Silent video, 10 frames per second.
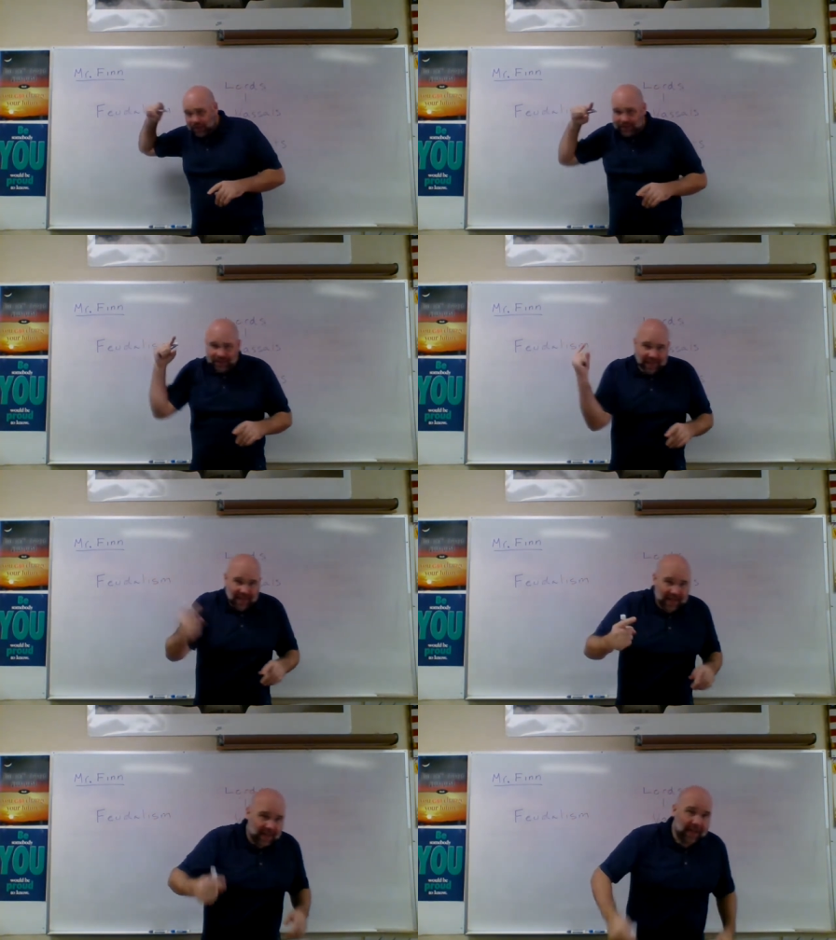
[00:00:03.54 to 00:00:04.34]

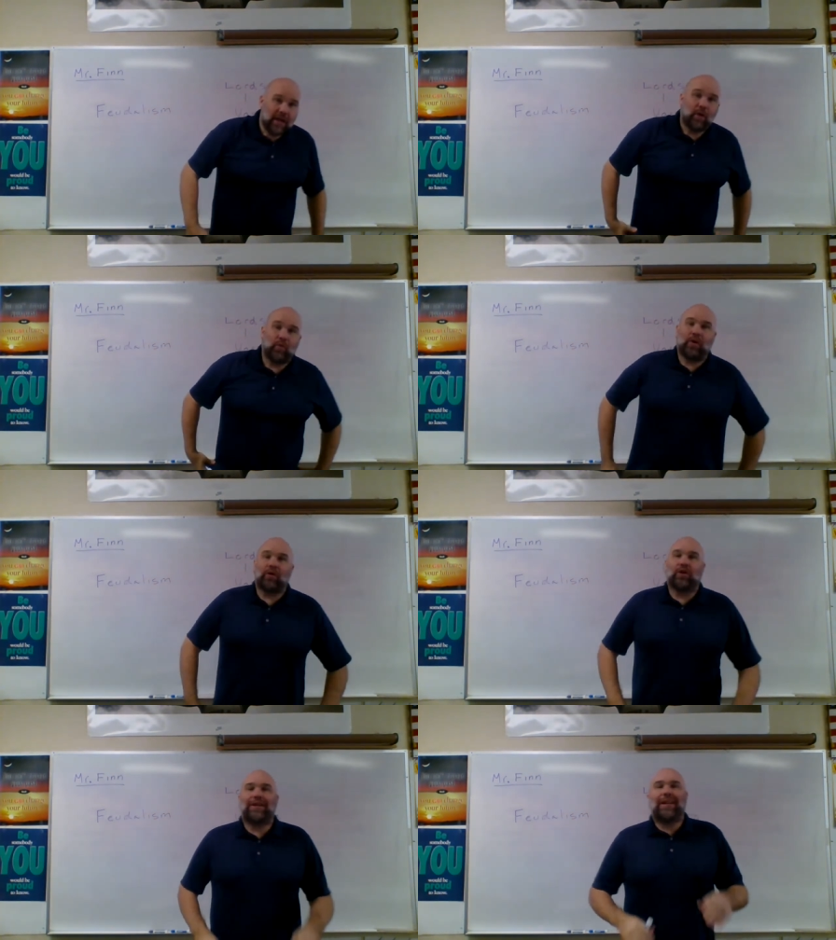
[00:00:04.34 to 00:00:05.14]
Today we are
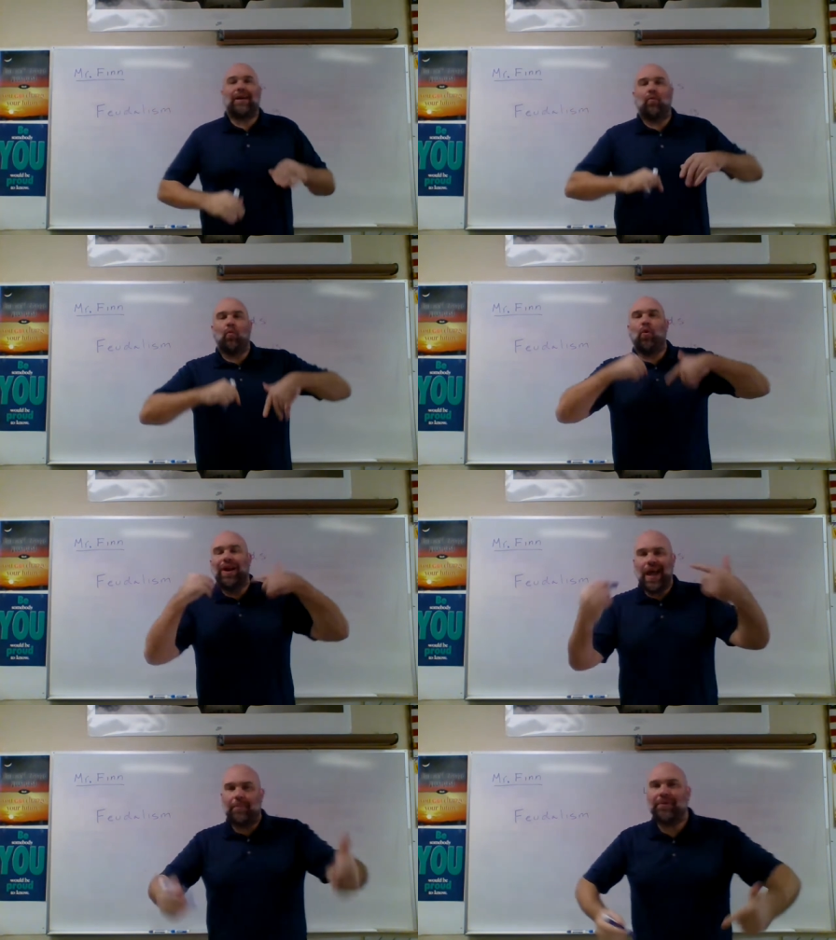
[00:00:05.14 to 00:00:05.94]
looking at what
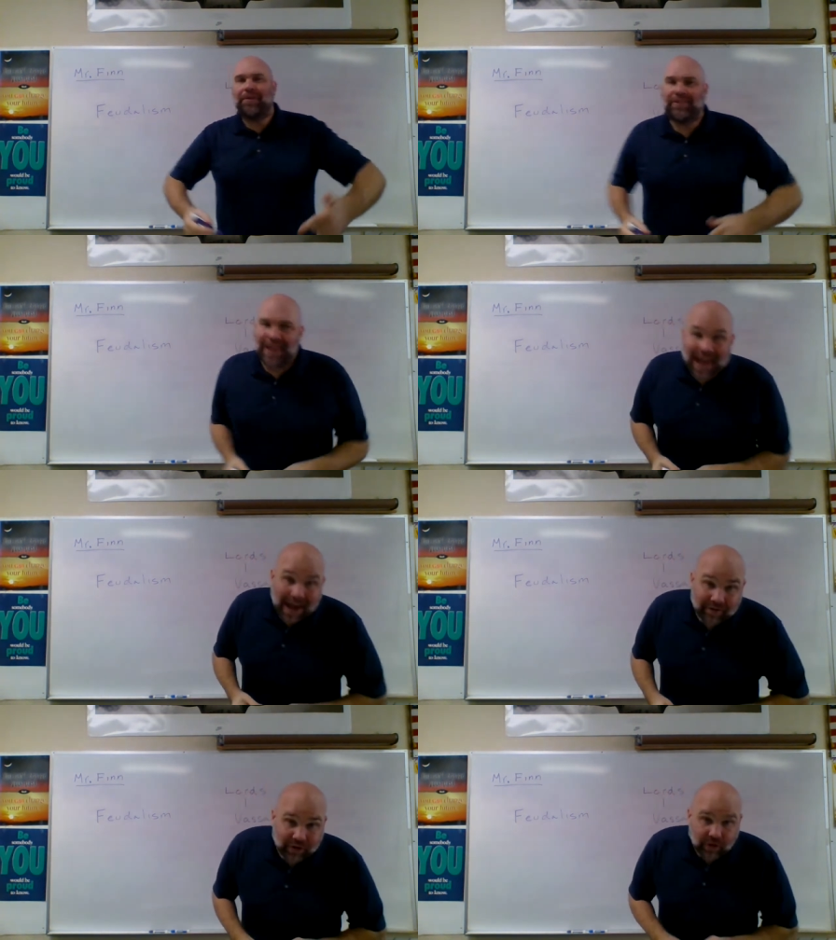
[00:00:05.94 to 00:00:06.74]
happens
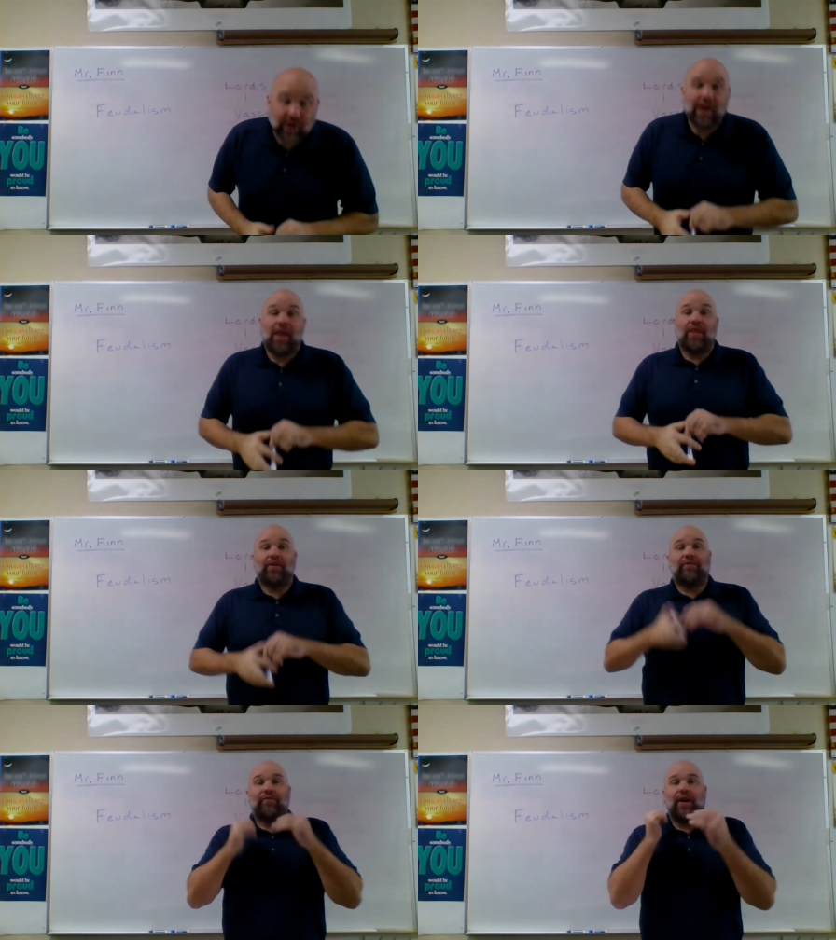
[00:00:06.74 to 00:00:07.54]
after
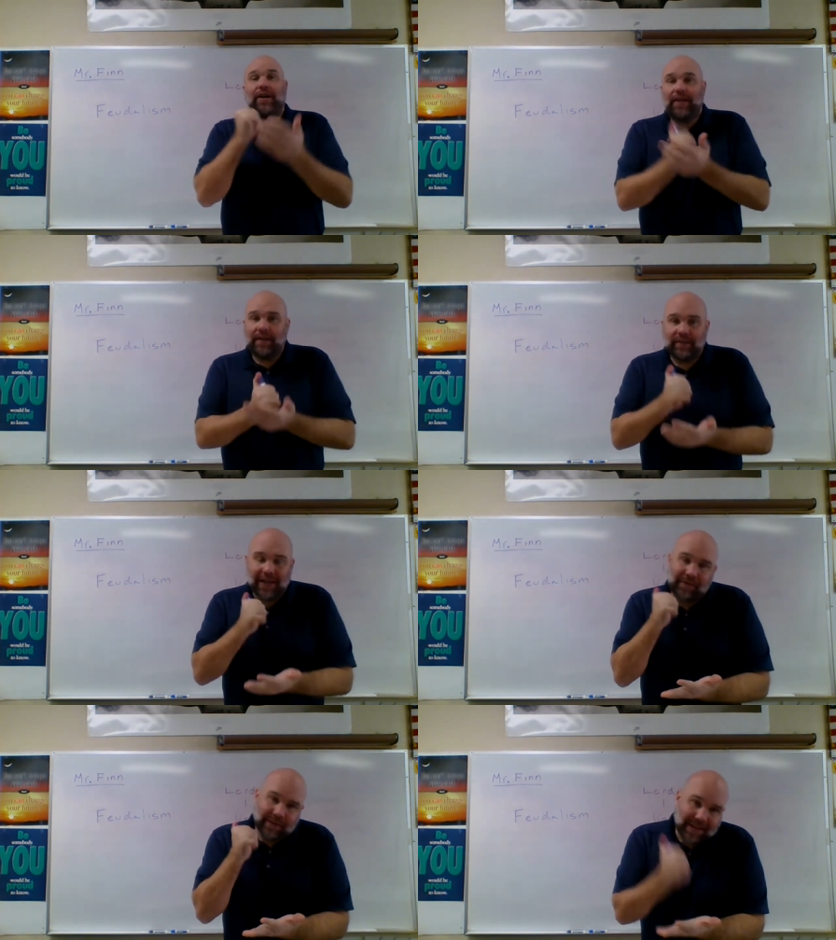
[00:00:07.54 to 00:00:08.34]
the Vikings
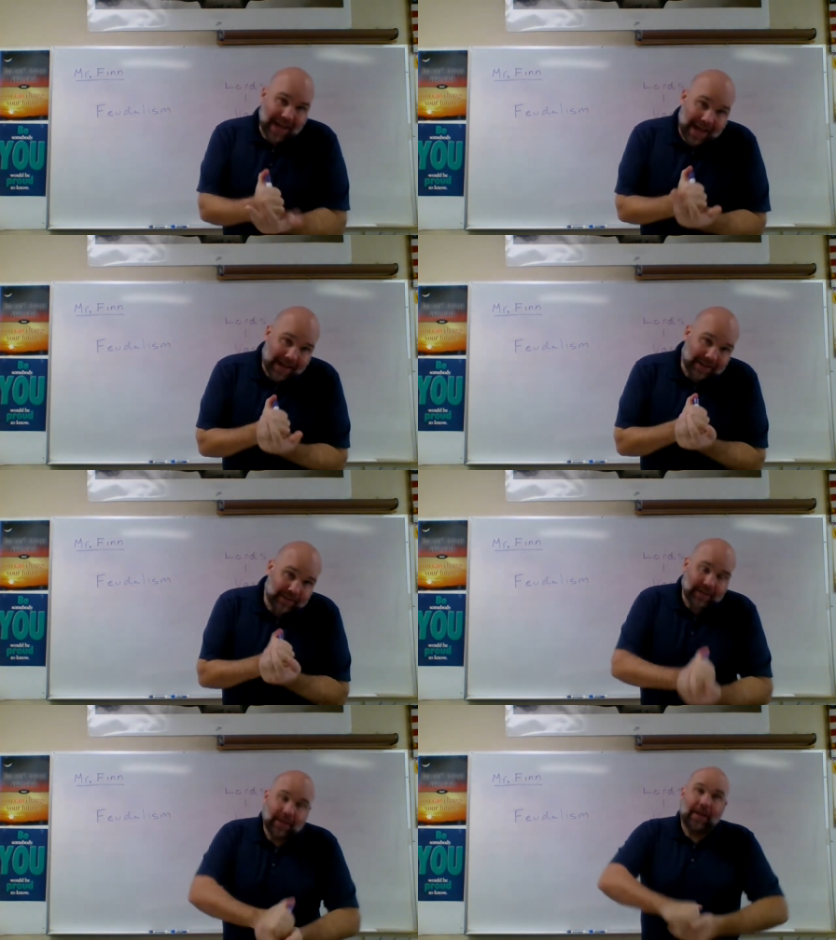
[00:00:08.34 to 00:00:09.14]
have attacked